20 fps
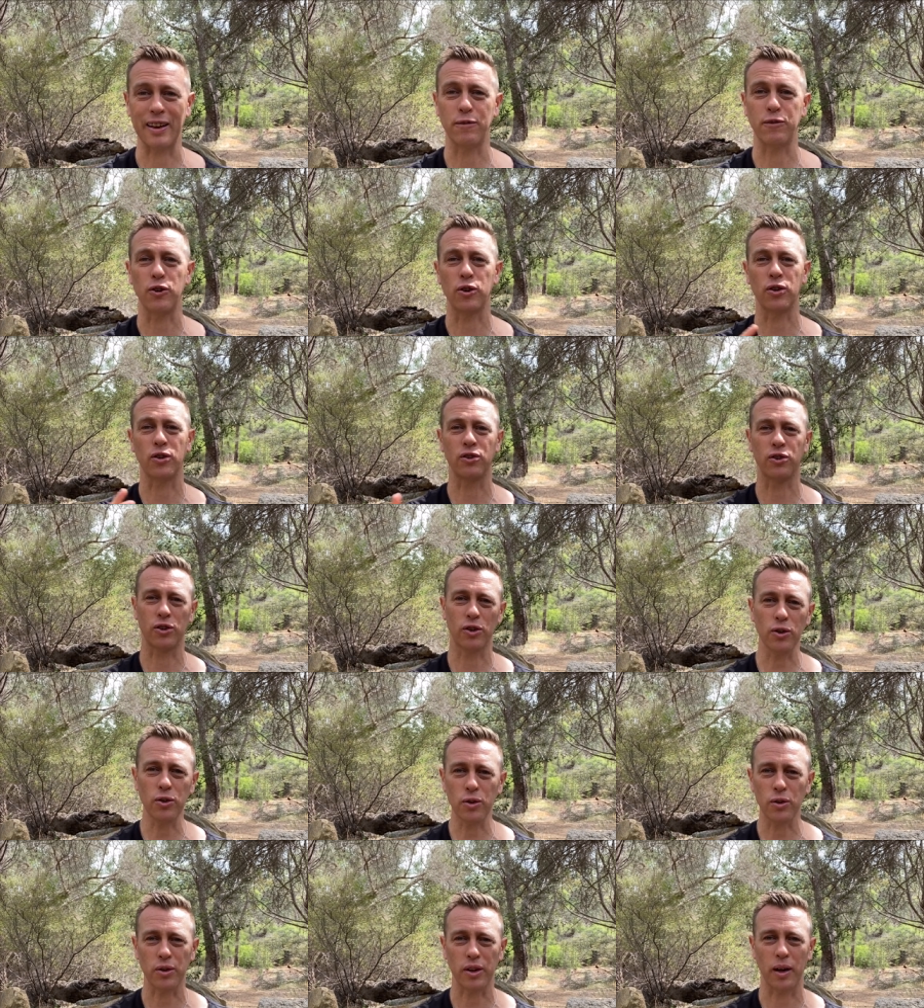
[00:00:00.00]
And if you
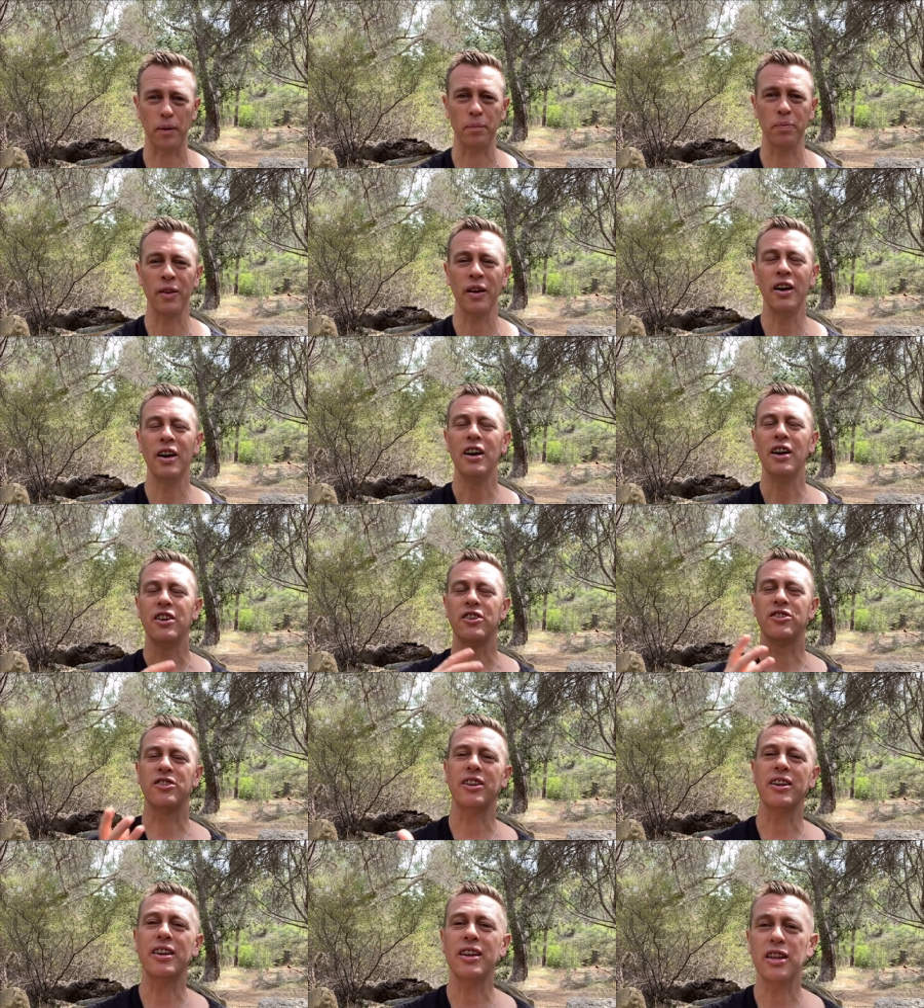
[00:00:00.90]
Google them,
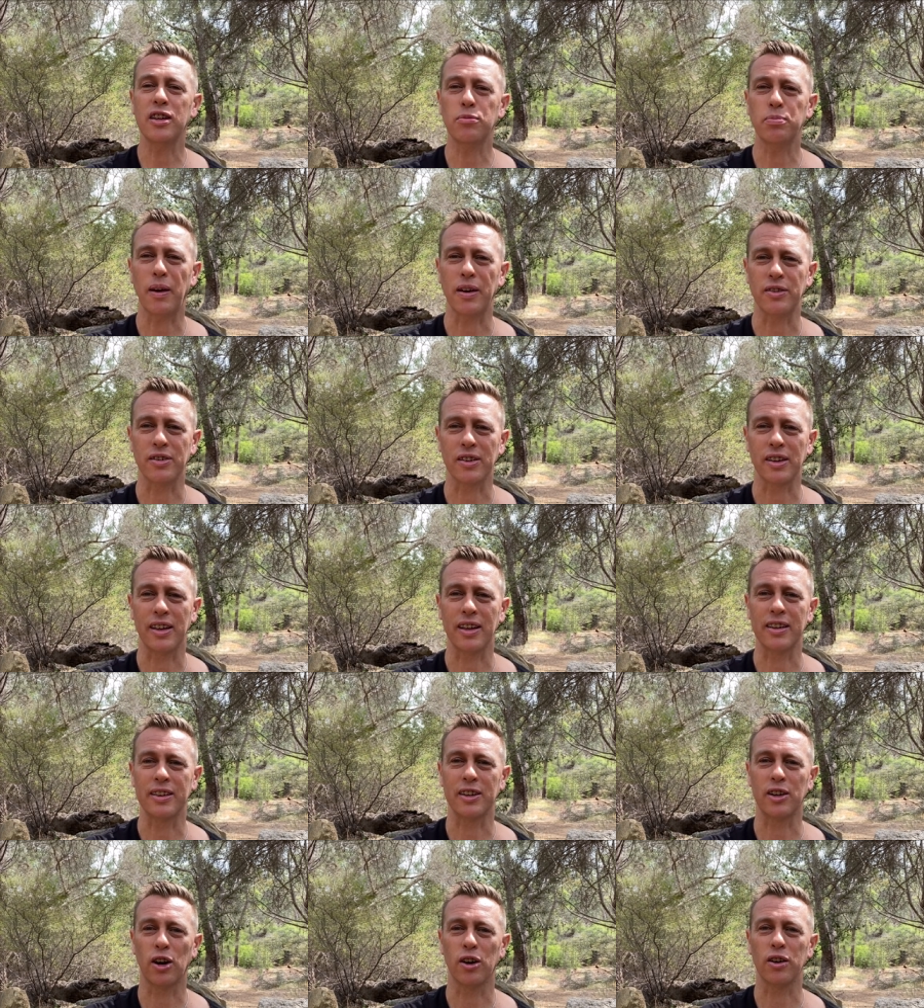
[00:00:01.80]
she is
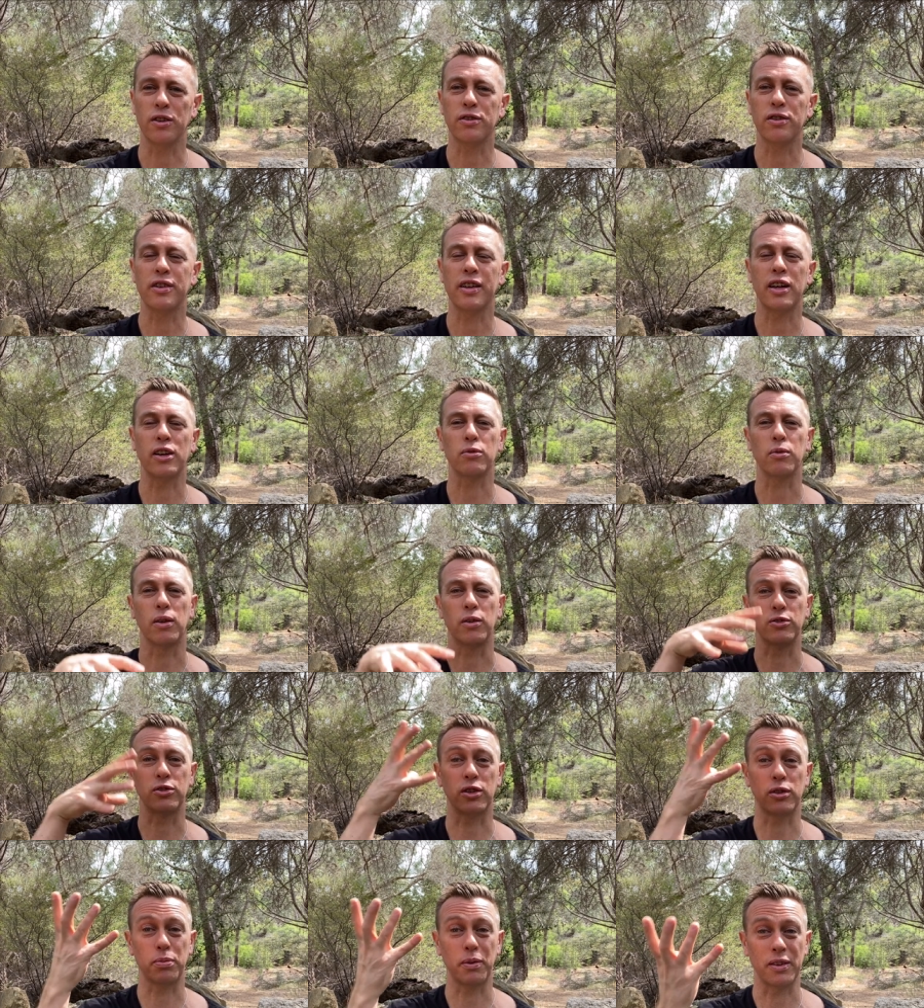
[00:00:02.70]
basically the goddess of the
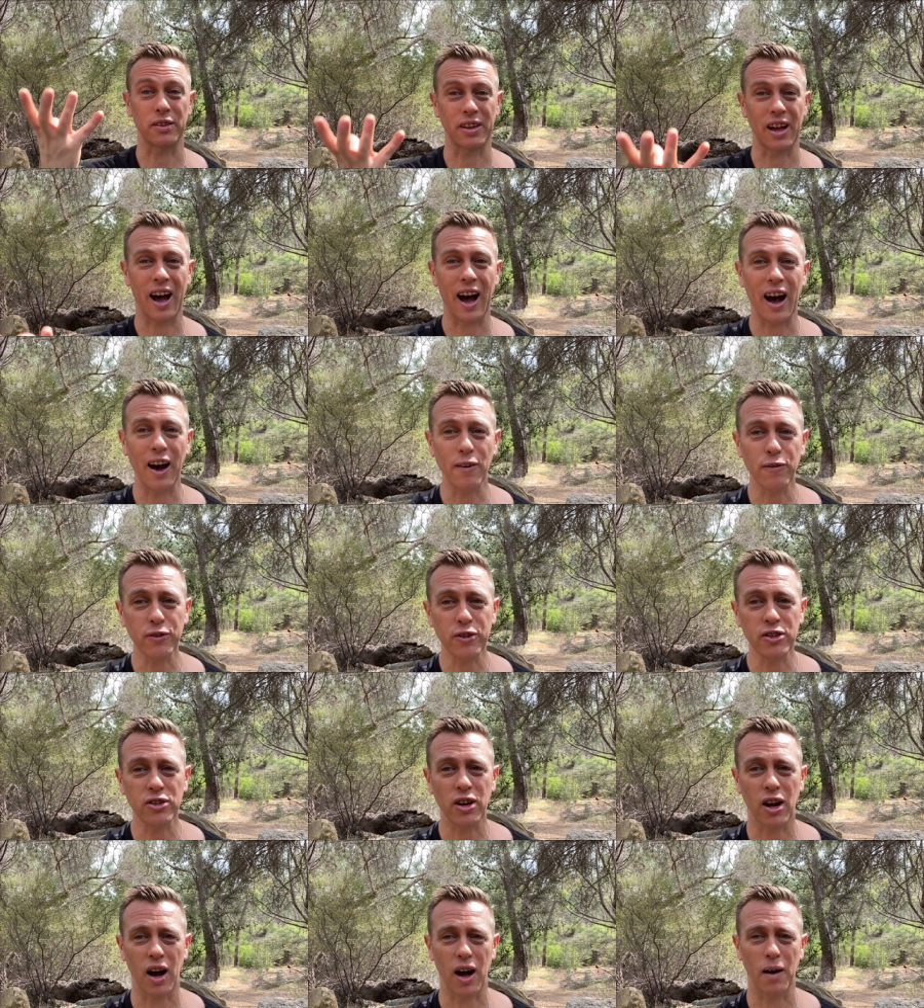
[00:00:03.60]
underworld, and she spends half
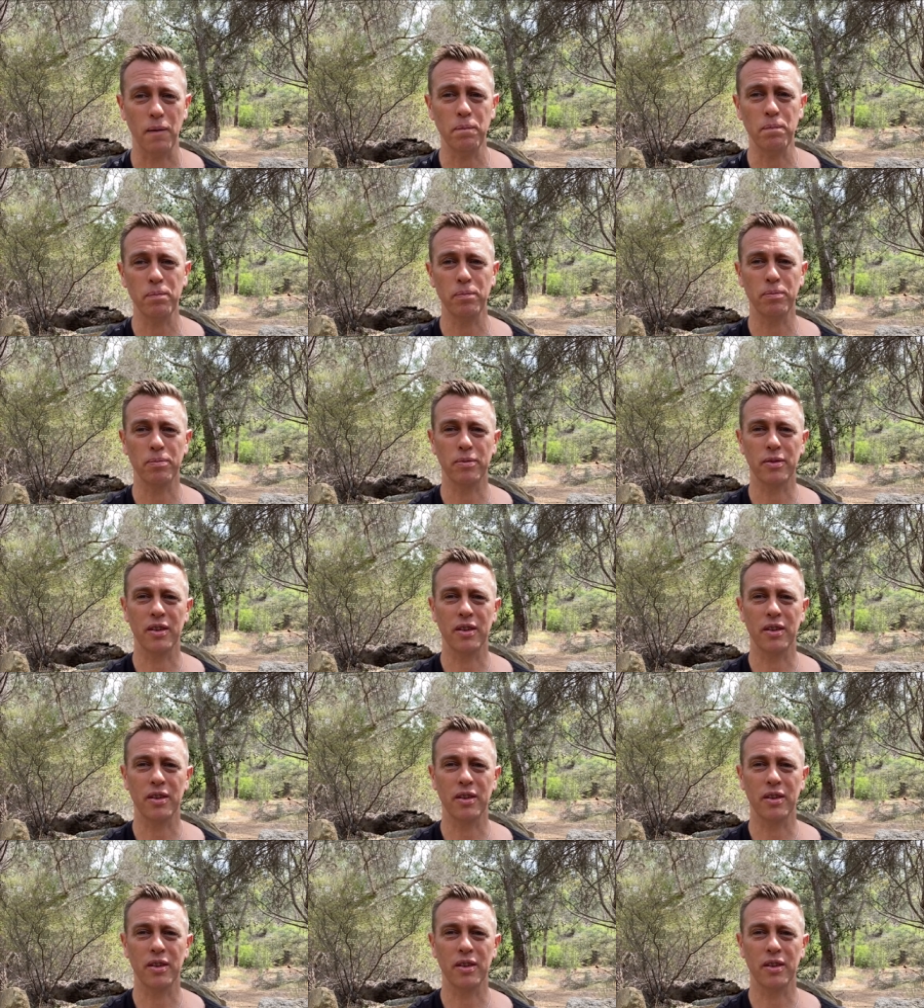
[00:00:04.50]
the time